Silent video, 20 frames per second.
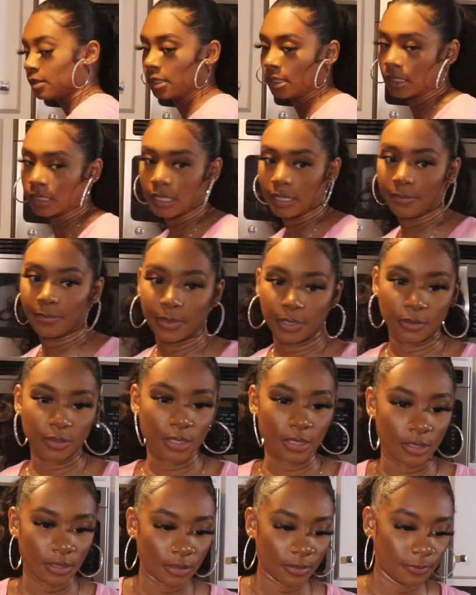since that
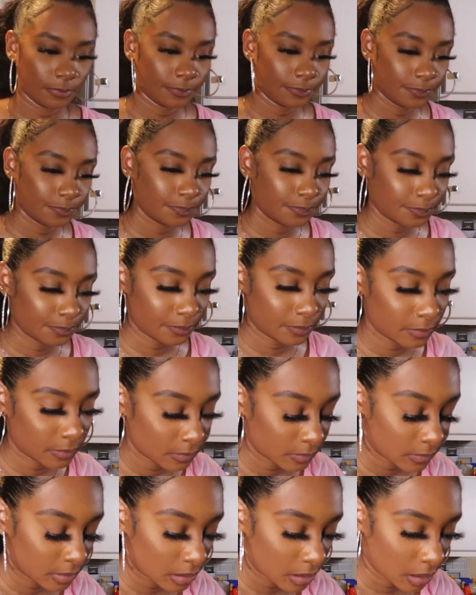melted.
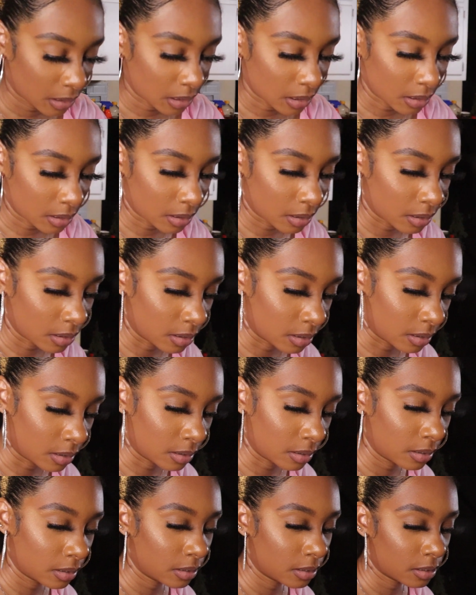
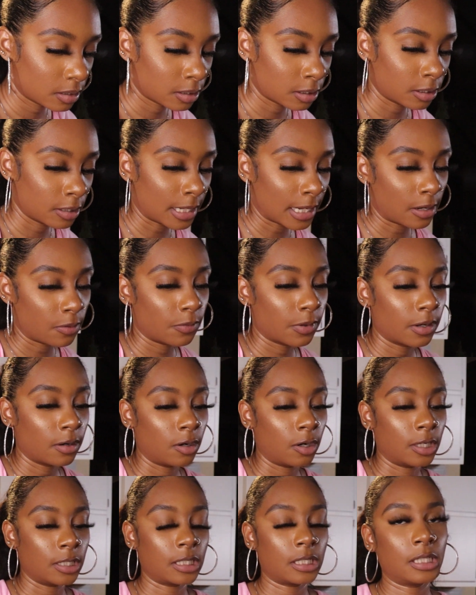Then, so now we're
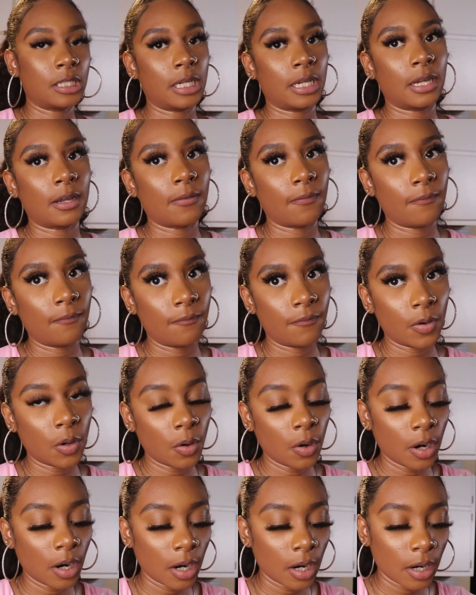on stick
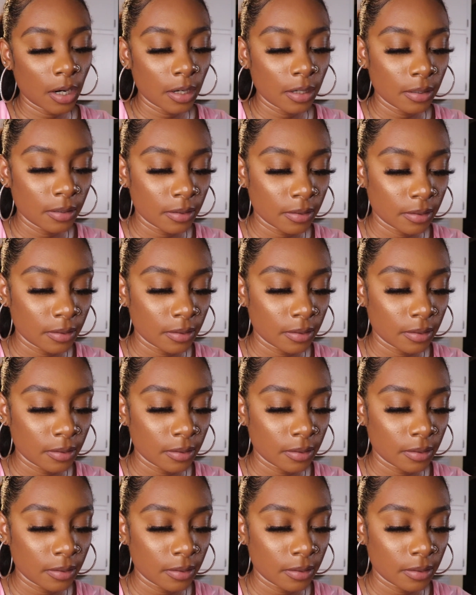4.